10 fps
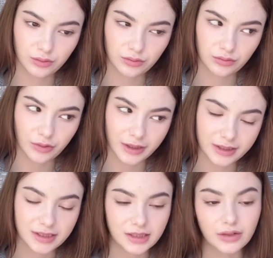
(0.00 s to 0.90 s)

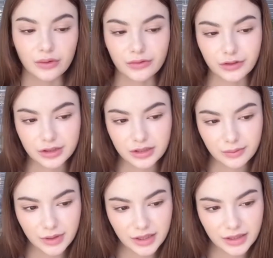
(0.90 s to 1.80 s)
20 or 30
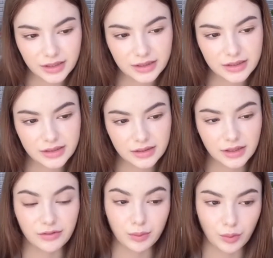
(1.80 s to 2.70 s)
minutes,
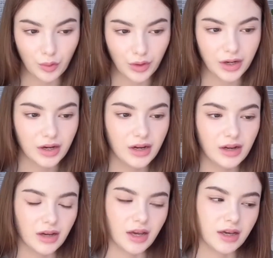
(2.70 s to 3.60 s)
even more,
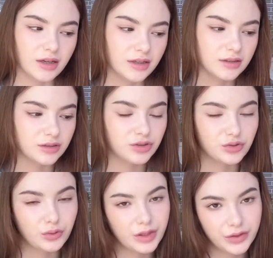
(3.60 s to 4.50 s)
and
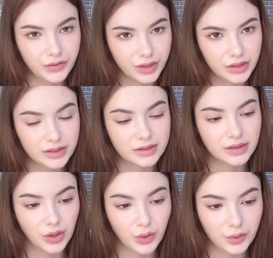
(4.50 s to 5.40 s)
chew it really
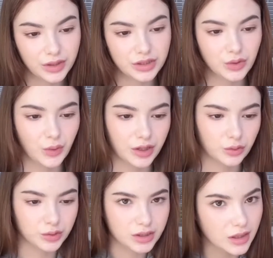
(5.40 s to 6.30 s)
slowly so I don't eat it